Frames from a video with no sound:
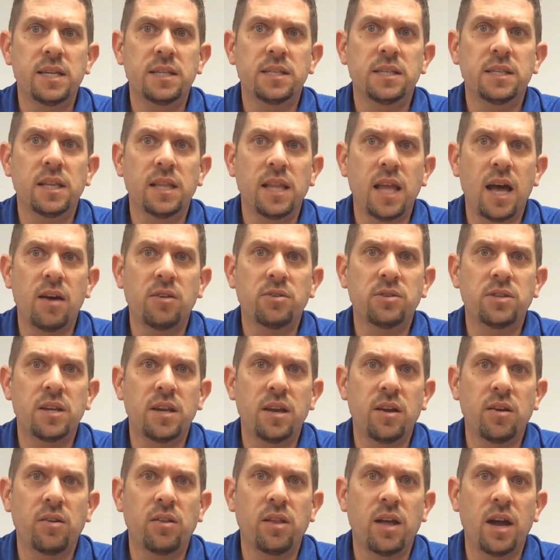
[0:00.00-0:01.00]
This allows
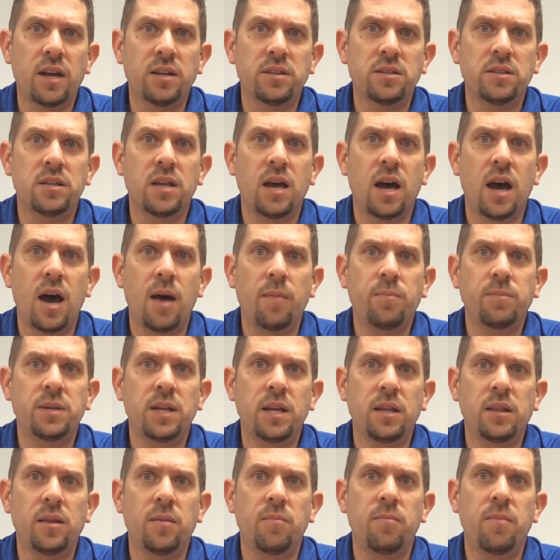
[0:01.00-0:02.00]
the airlines to
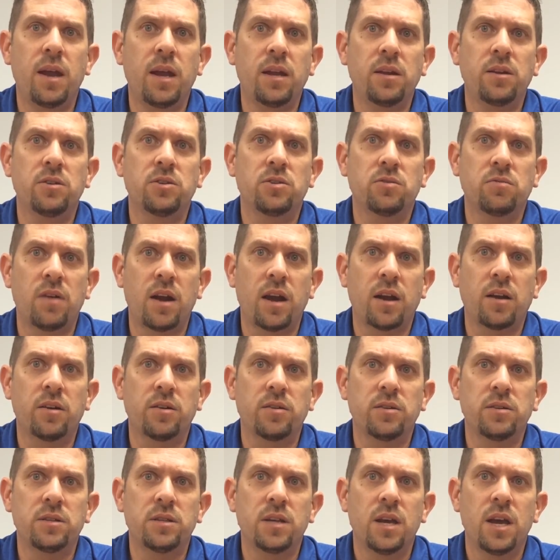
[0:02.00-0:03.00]
update the maintenance
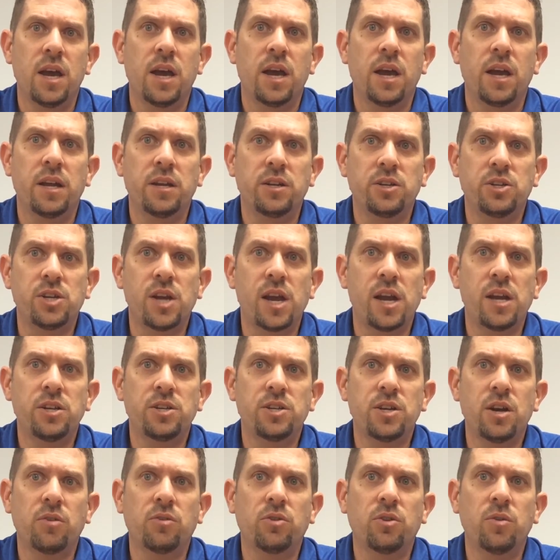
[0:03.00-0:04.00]
records and
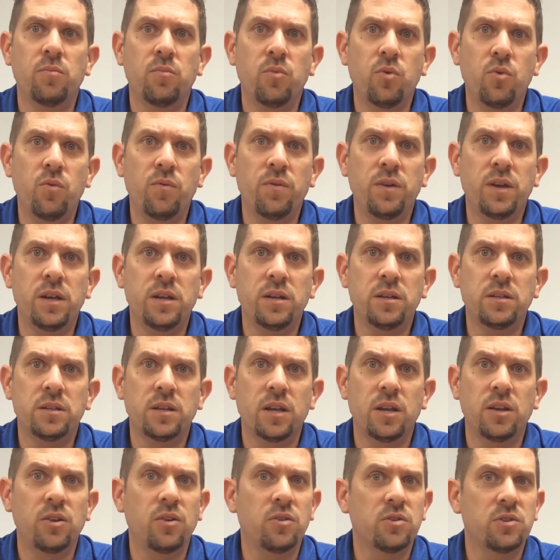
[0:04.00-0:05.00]
change out the
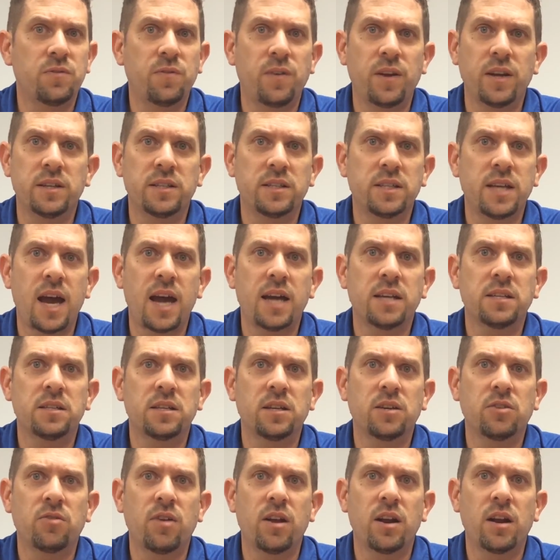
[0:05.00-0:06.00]
movies and those
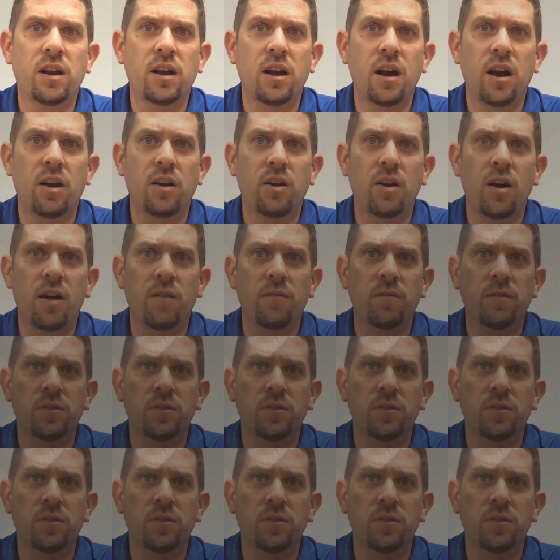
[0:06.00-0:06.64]
fantastic credit card